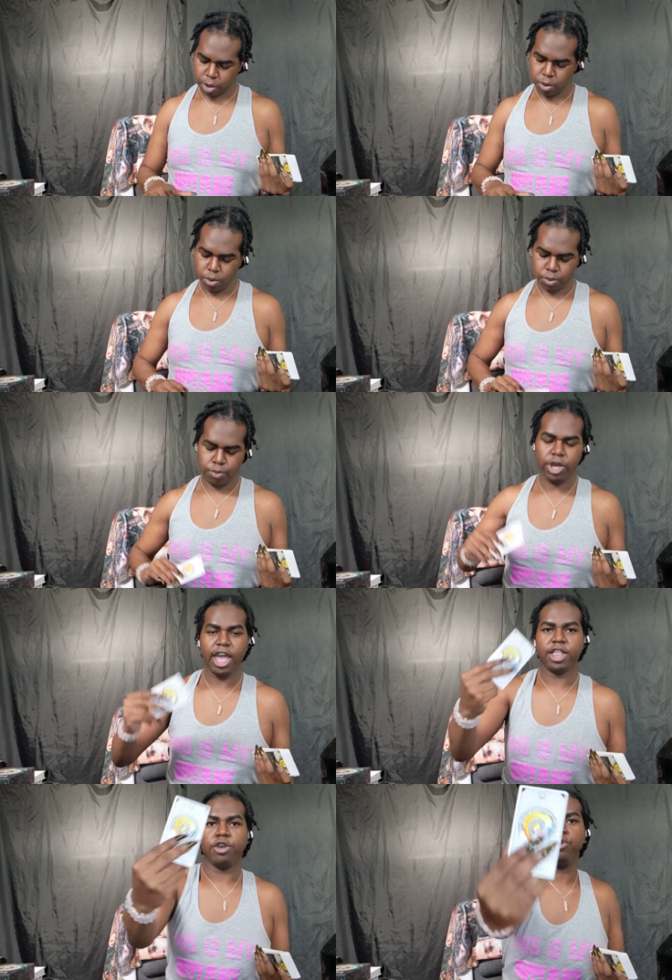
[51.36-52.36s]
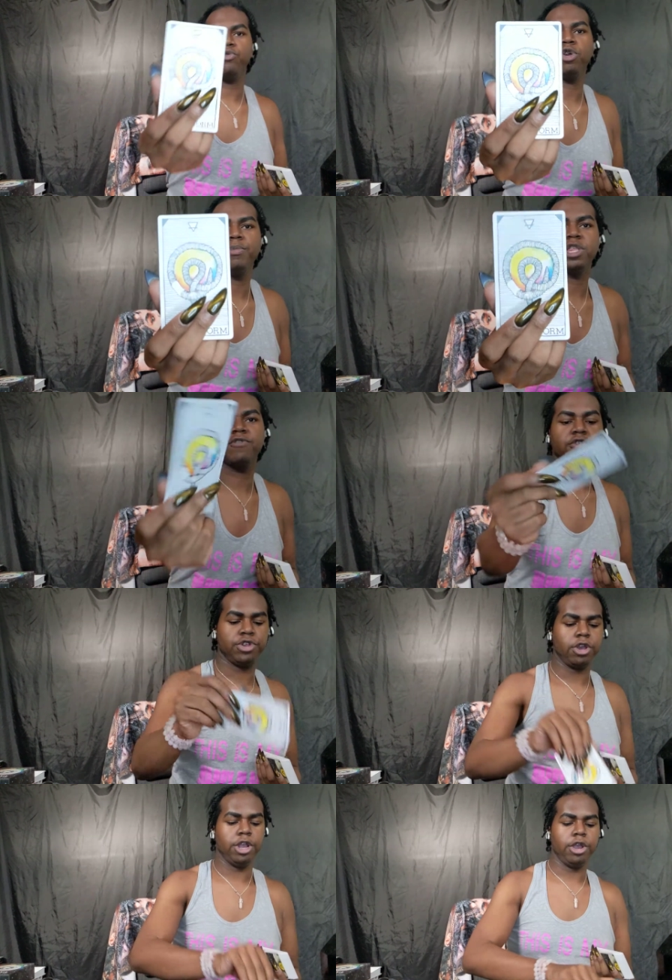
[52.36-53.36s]
Ooh, we got the earthworm as the
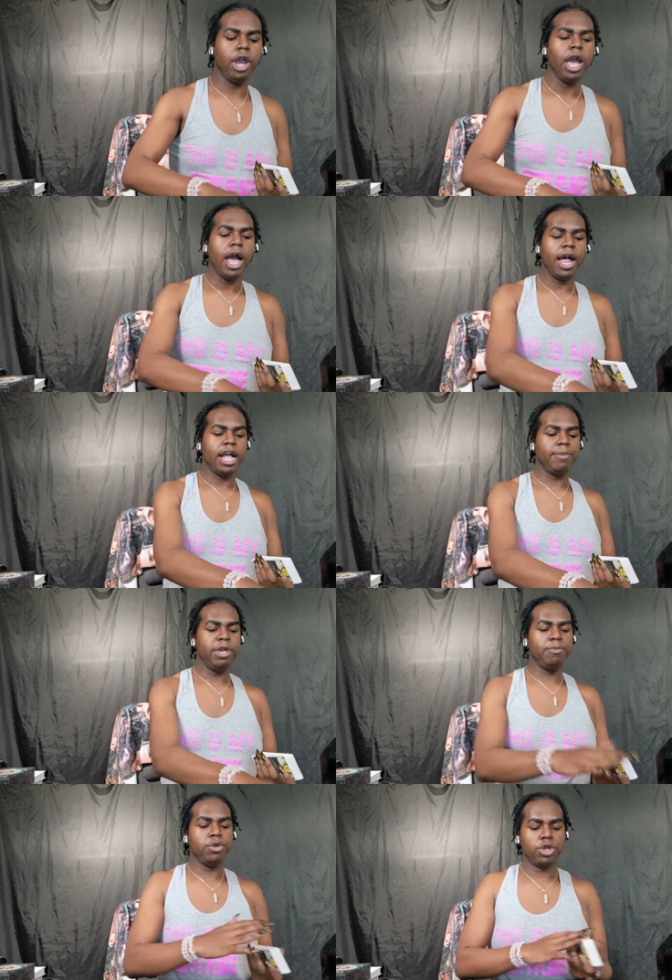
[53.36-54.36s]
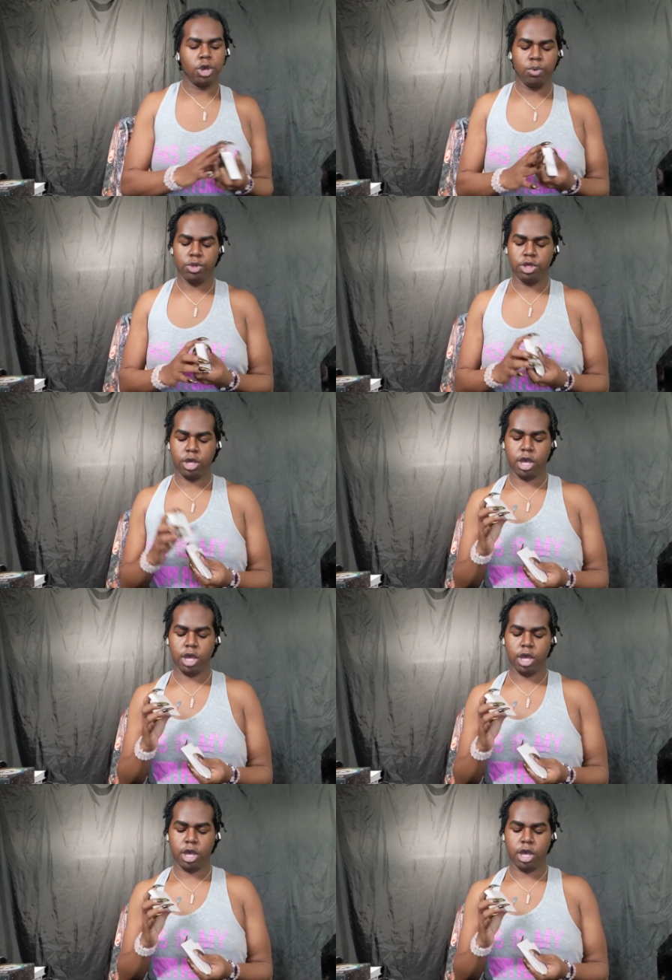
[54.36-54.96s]
first card here. A lot of people don't.